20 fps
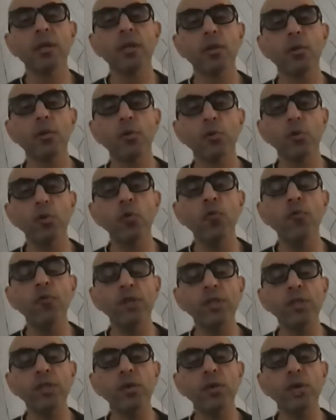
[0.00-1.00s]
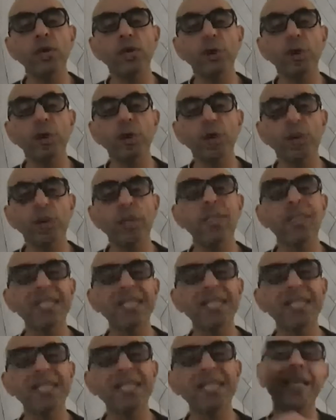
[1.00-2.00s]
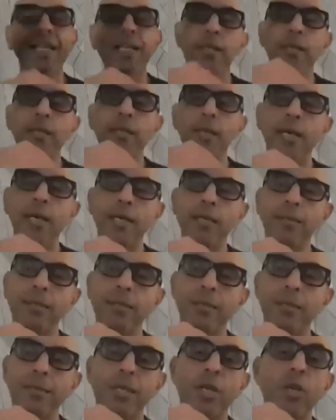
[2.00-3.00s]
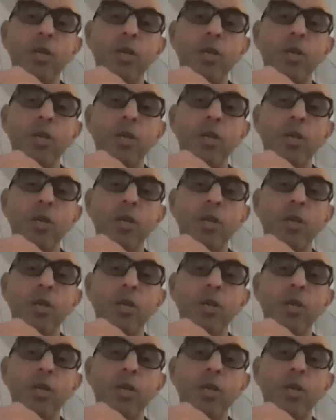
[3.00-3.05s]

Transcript: the roof is called on, the ceiling, the, the, the